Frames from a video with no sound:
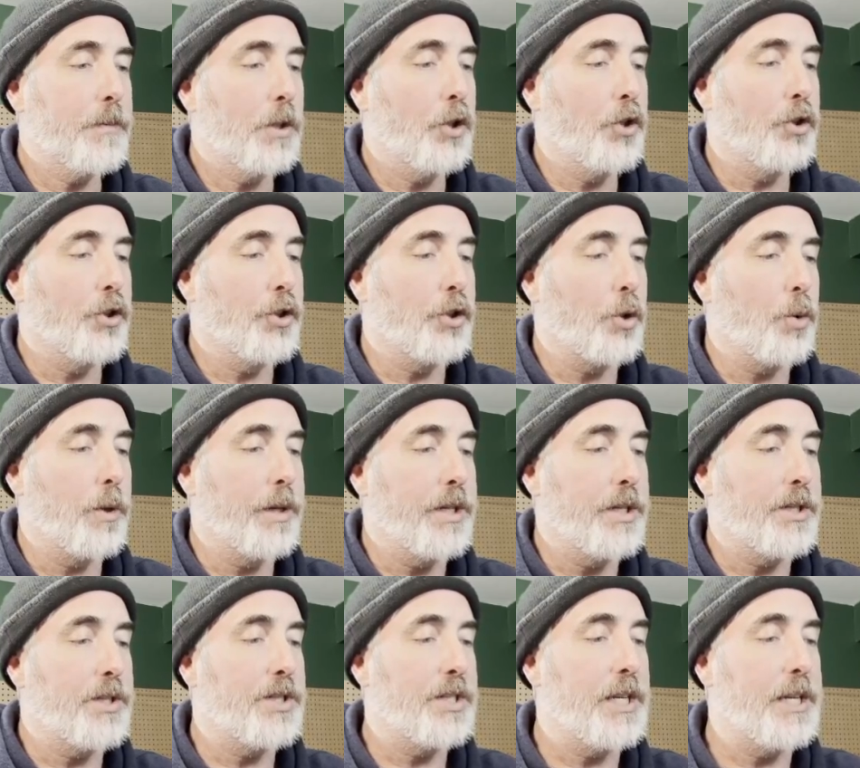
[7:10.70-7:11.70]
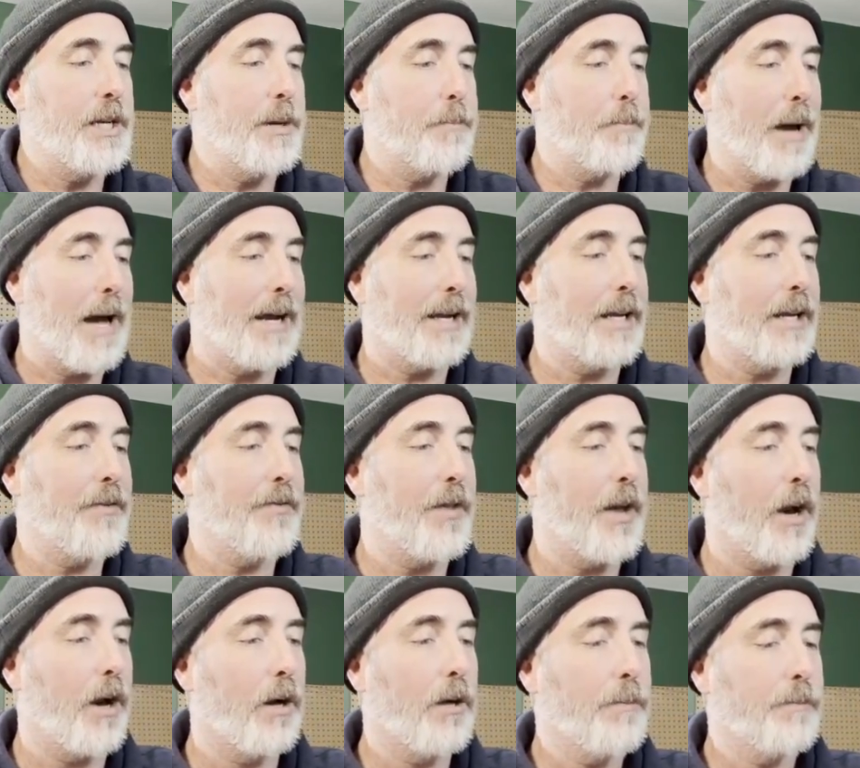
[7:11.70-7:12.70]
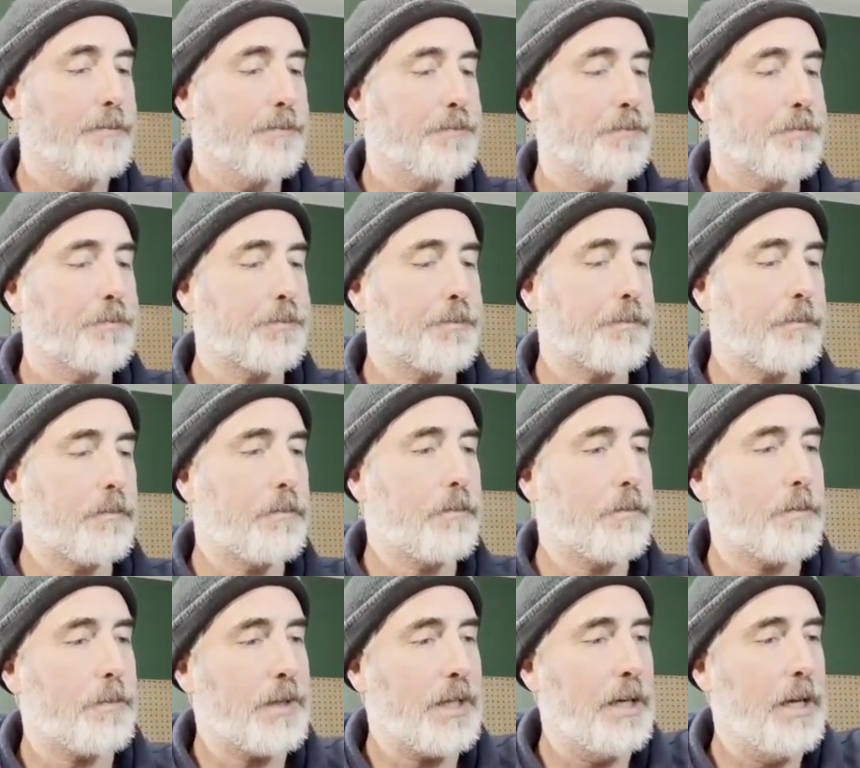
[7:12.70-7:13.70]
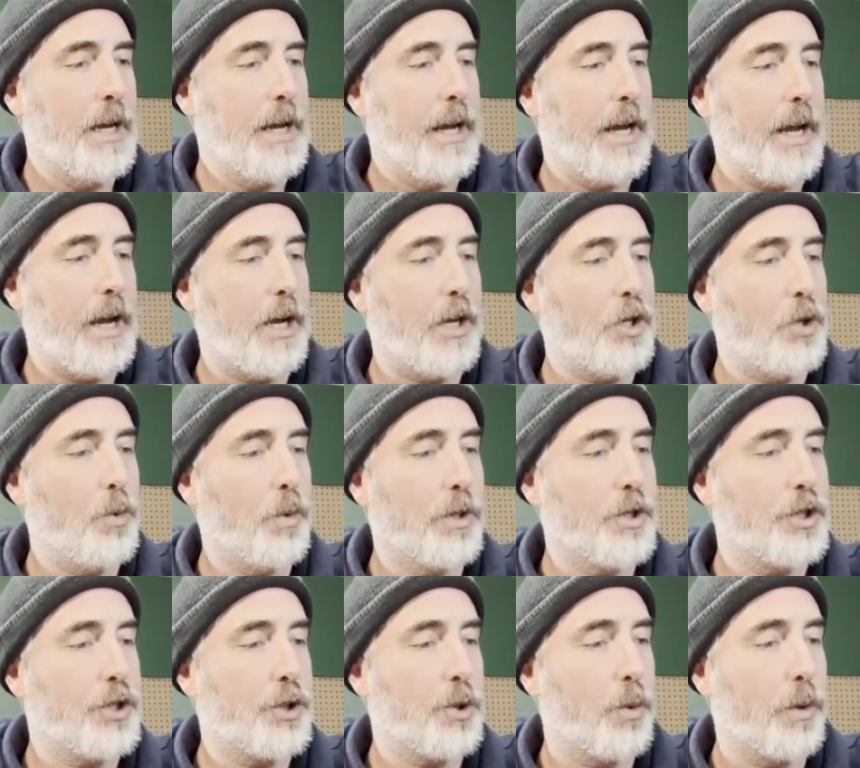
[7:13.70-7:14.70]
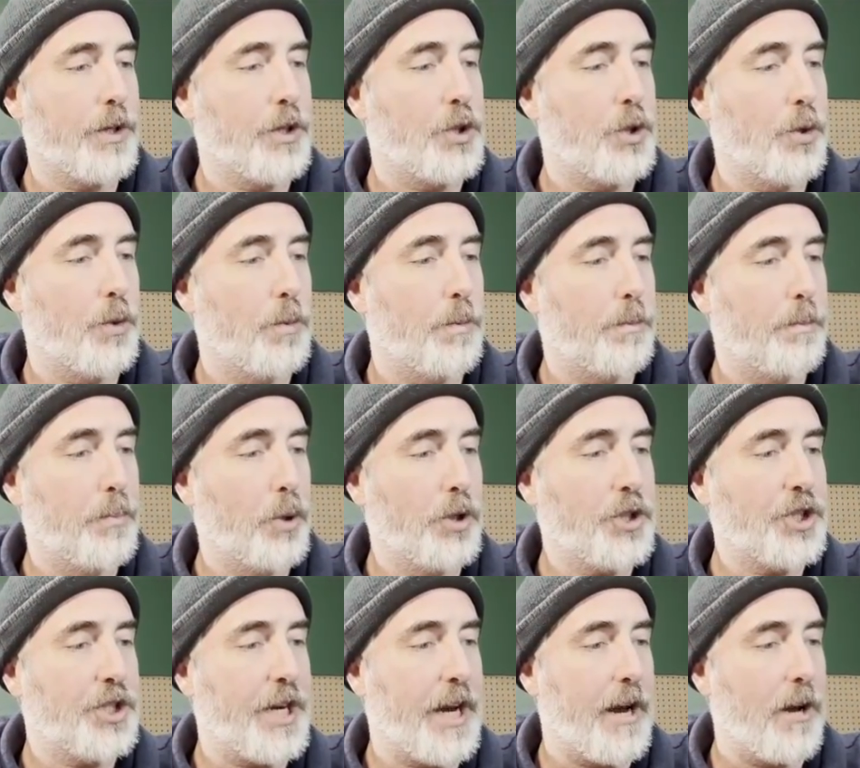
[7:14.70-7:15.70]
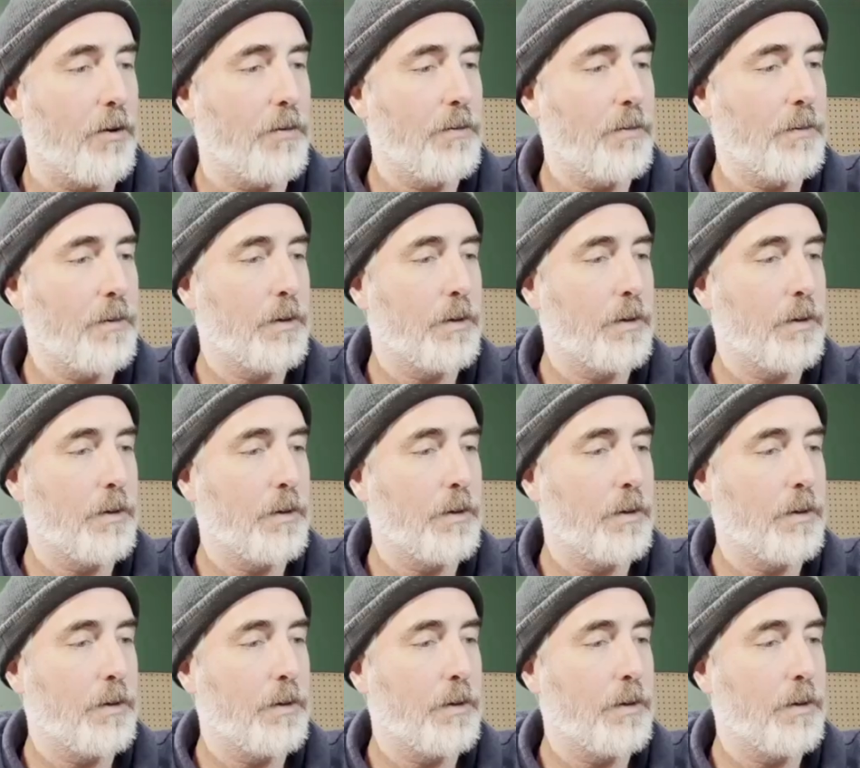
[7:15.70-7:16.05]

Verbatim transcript: you're just going to seat it back in there, and you are just going to push down